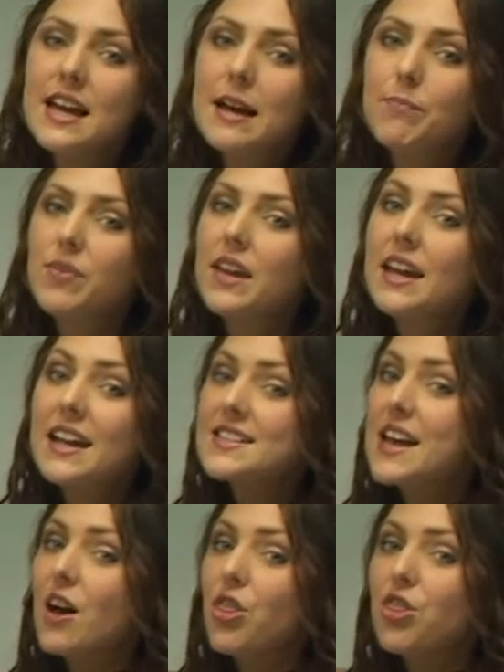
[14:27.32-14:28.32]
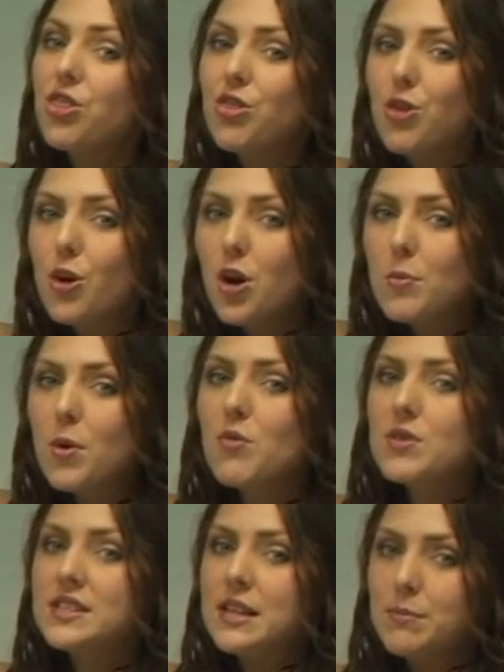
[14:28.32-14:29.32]
that is our
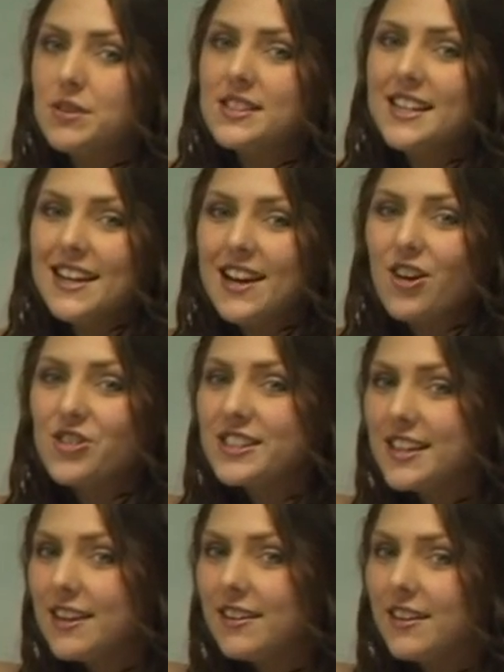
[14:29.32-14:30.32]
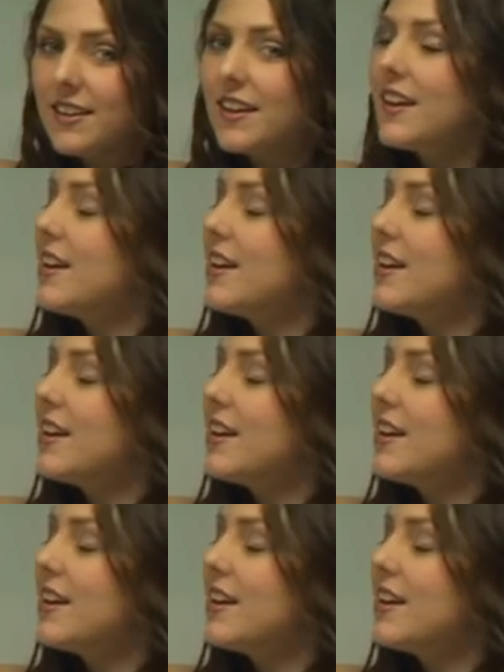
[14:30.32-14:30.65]
thermoreceptors in our skin.